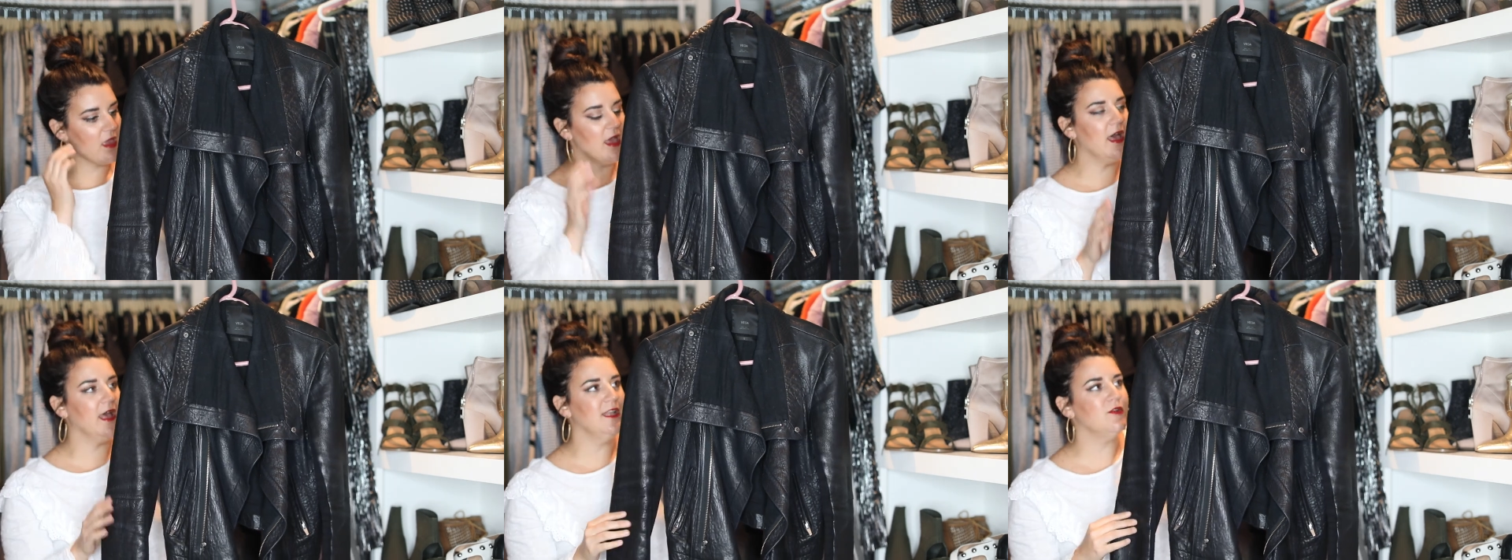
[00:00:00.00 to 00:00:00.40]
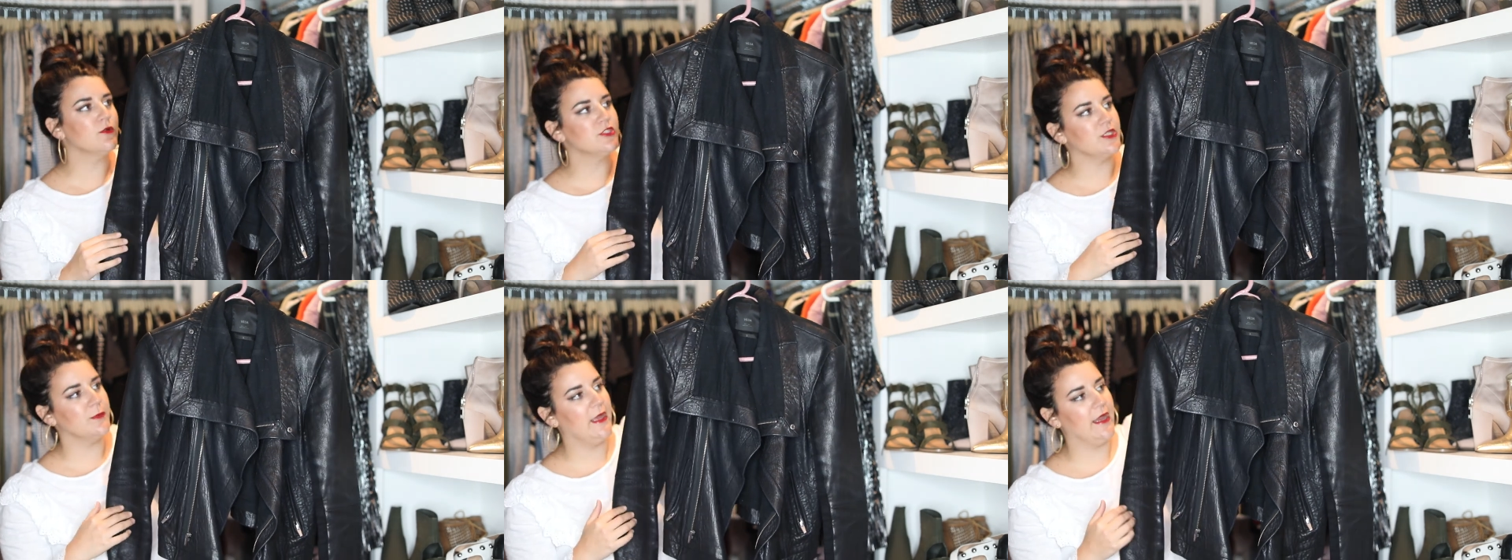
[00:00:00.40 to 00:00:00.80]

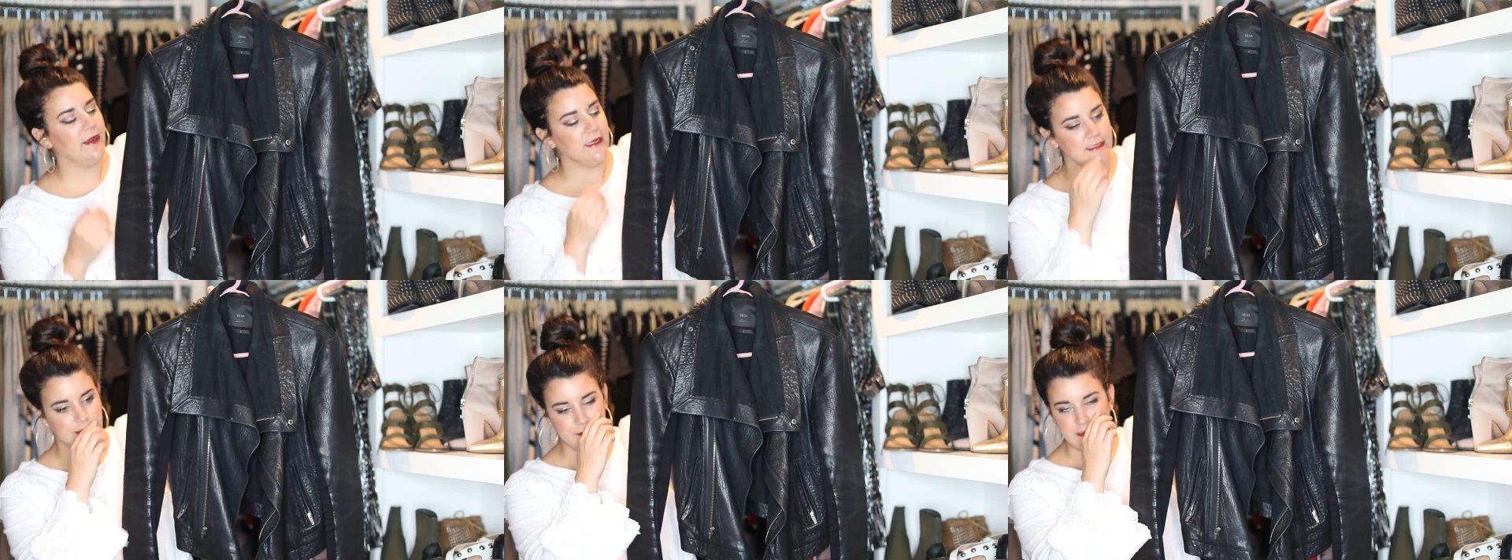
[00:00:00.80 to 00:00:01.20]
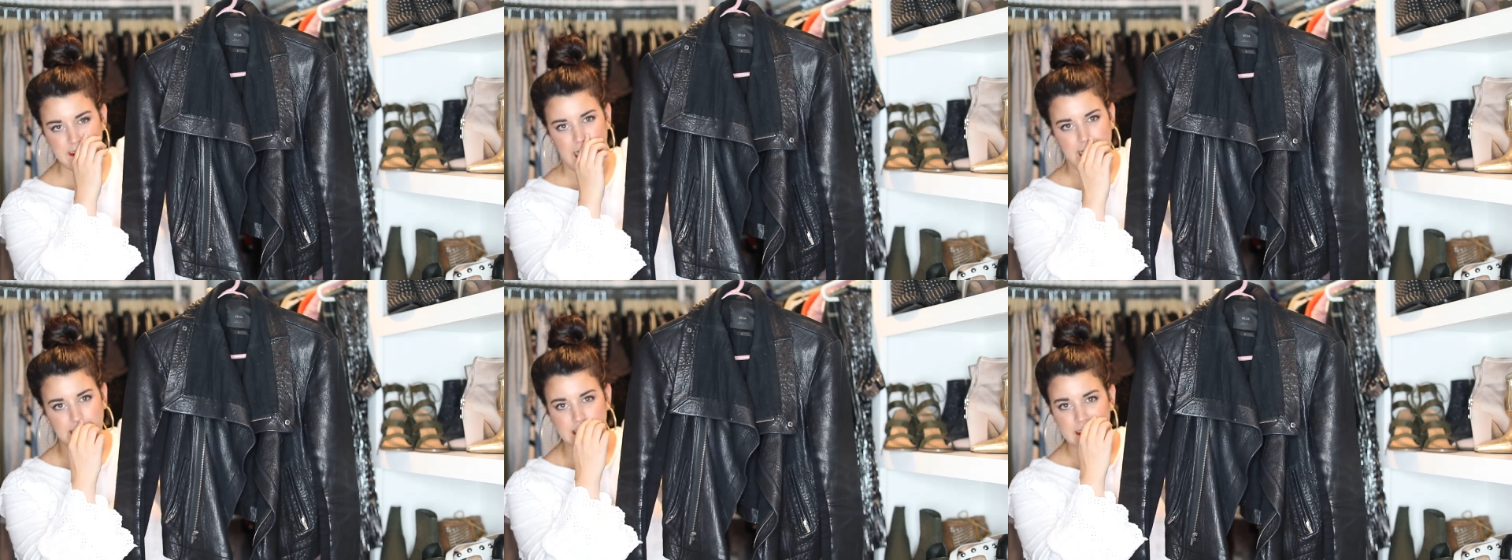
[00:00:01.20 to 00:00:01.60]
Nordstrom carries them,
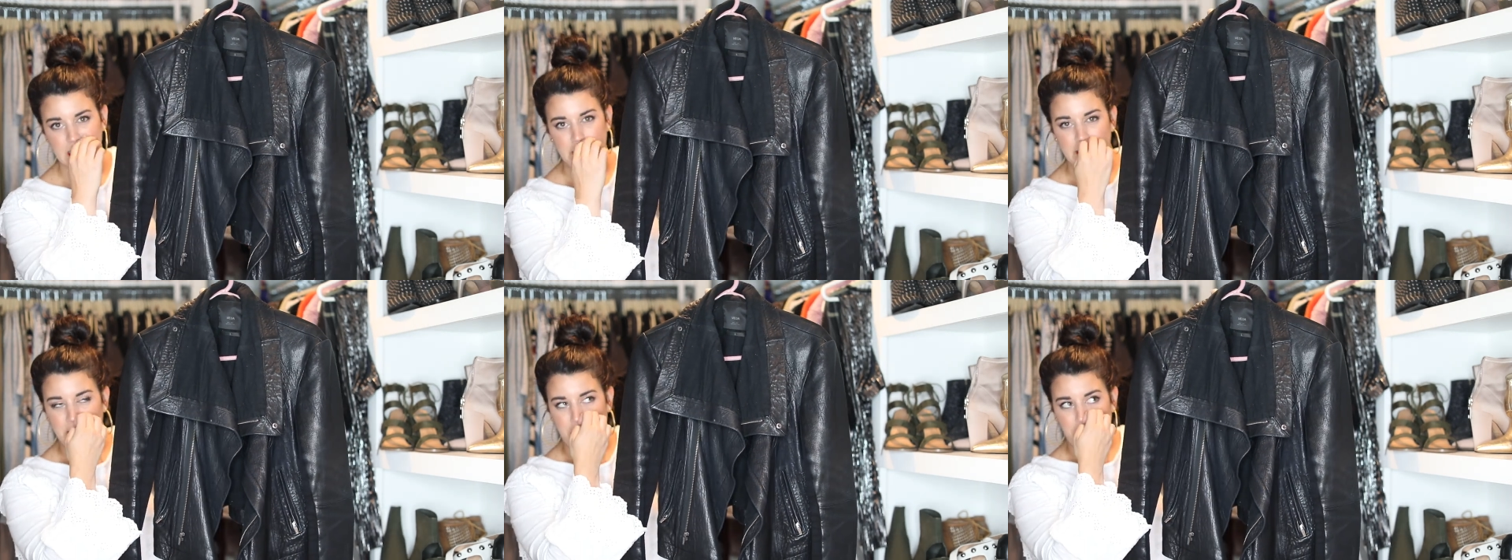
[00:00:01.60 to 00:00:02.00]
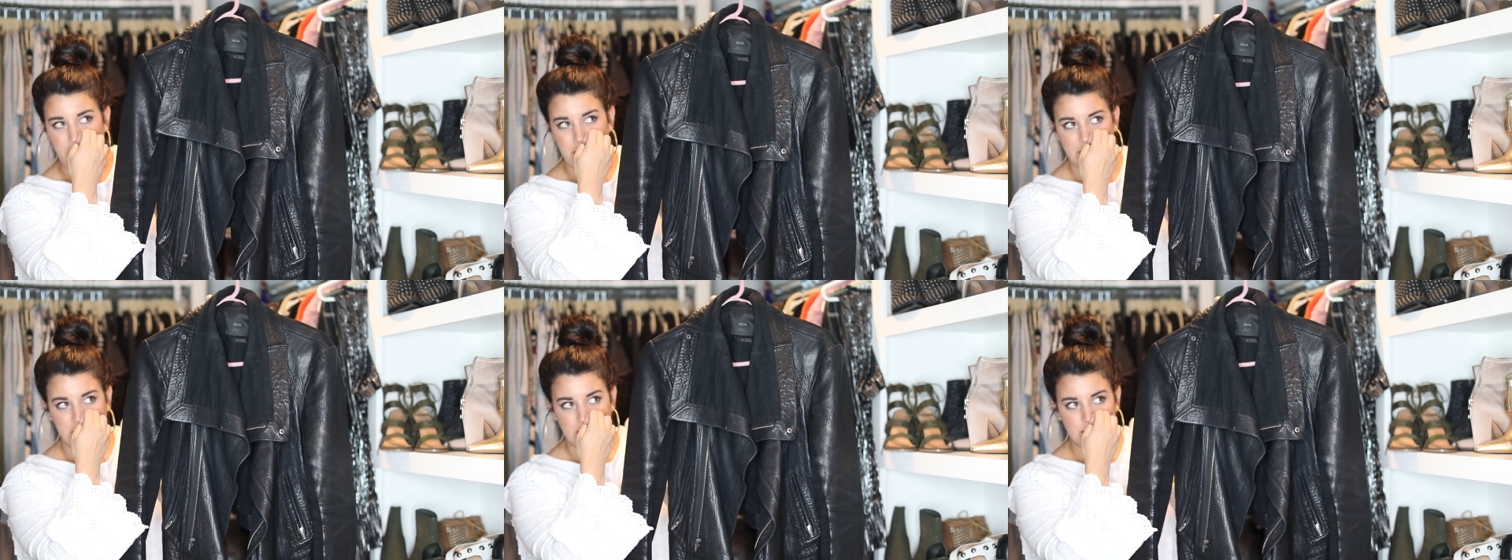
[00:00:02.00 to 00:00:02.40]
Saks,
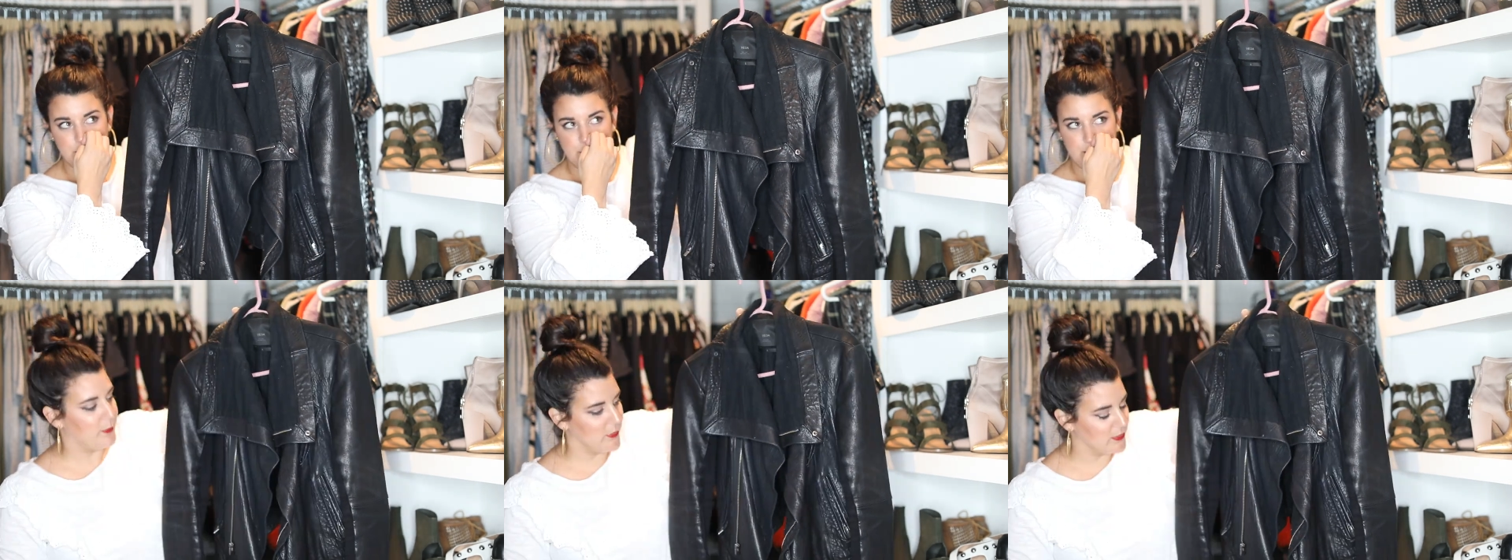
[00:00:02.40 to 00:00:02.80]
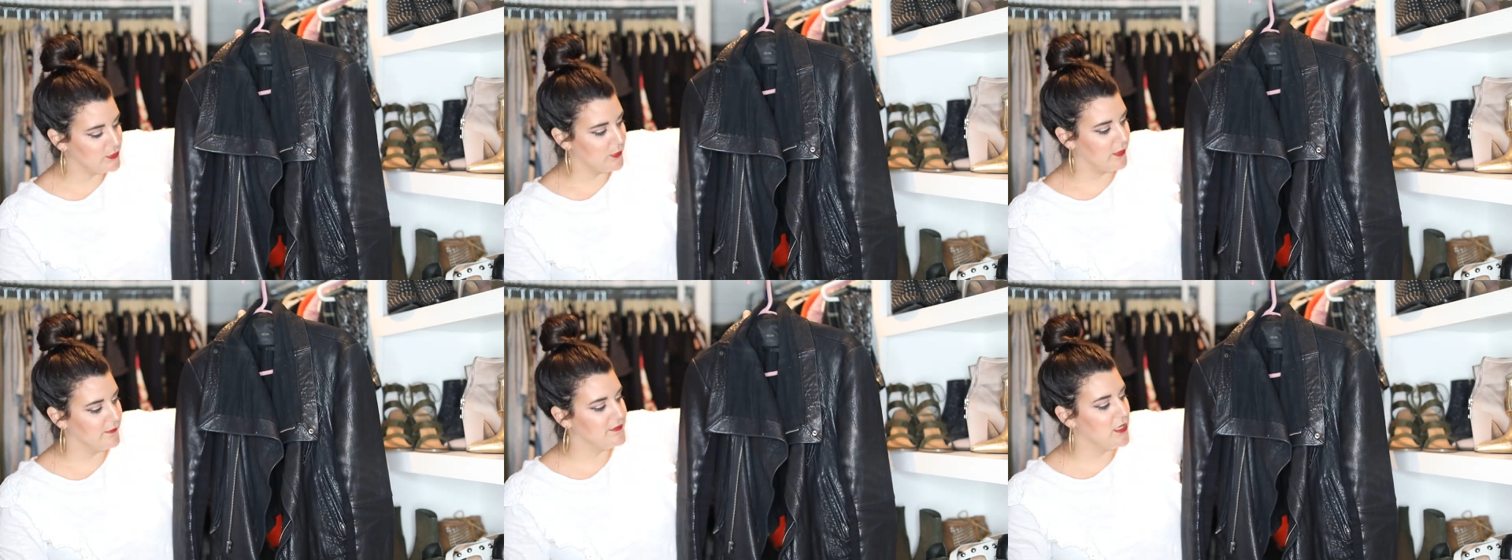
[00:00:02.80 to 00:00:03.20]
I think
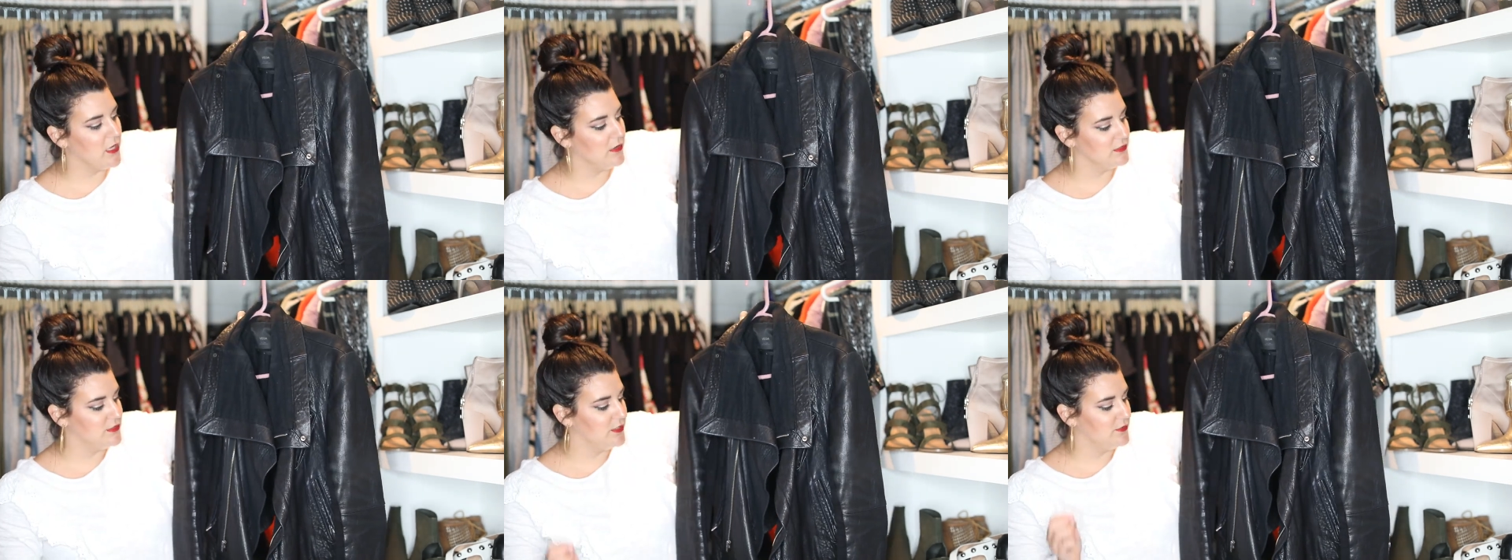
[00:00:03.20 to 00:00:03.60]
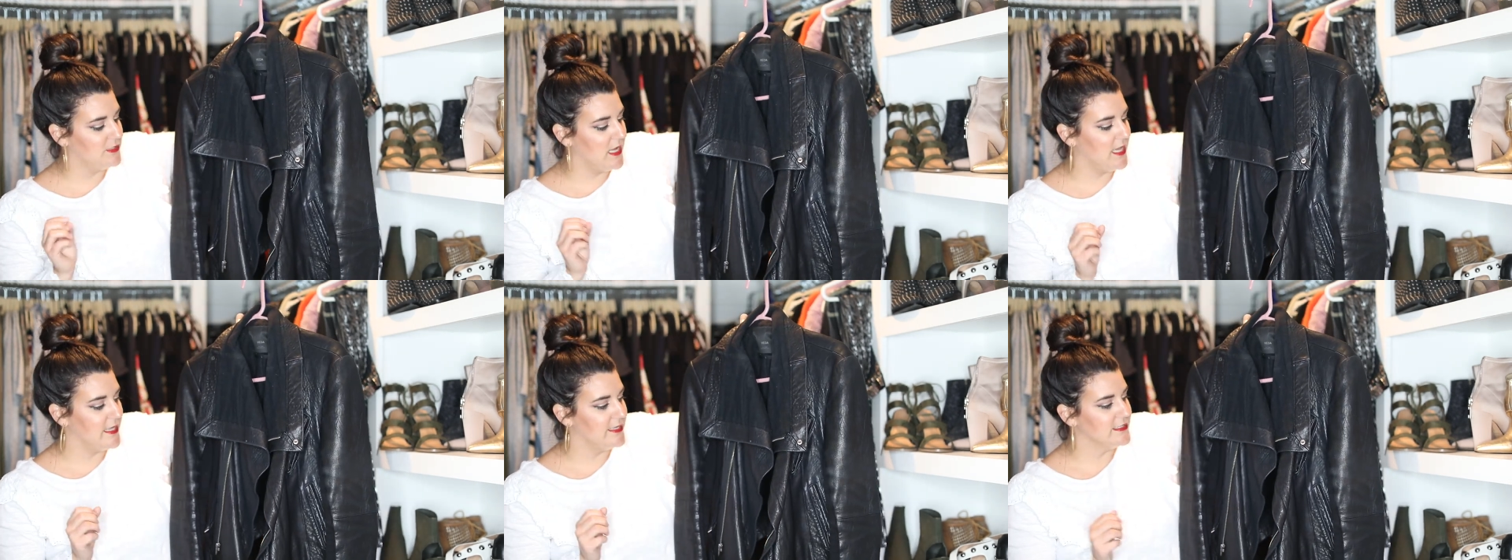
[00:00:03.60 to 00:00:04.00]
Bergdorf's also
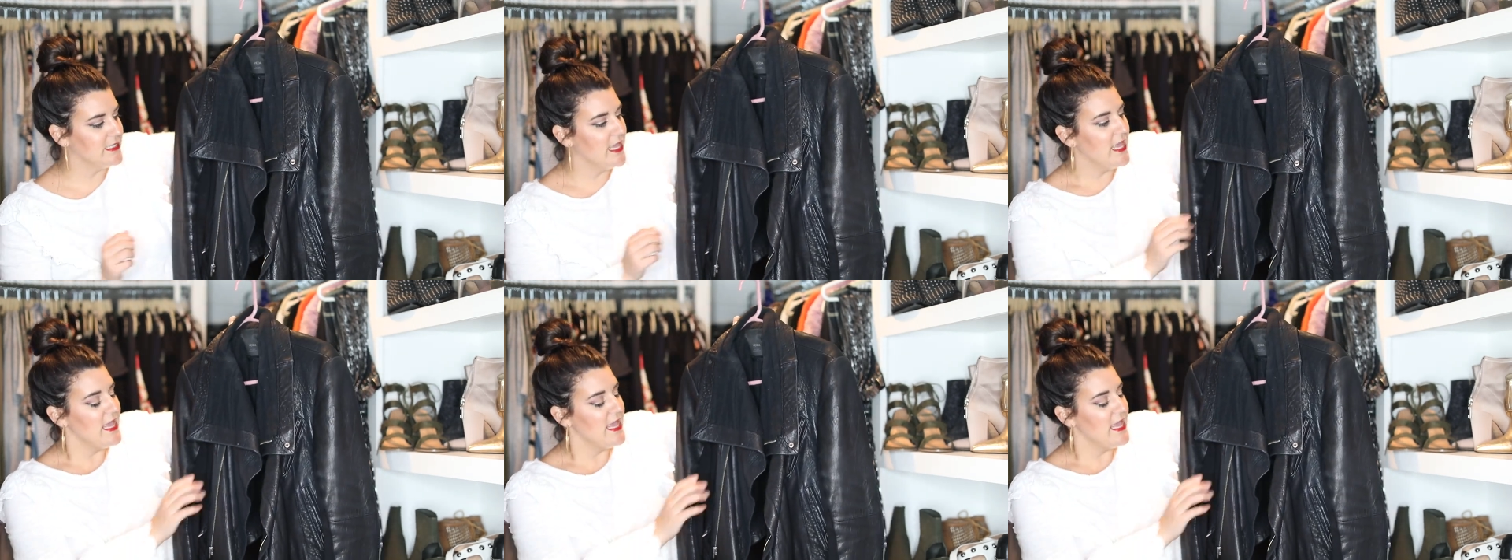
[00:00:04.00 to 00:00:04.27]
does.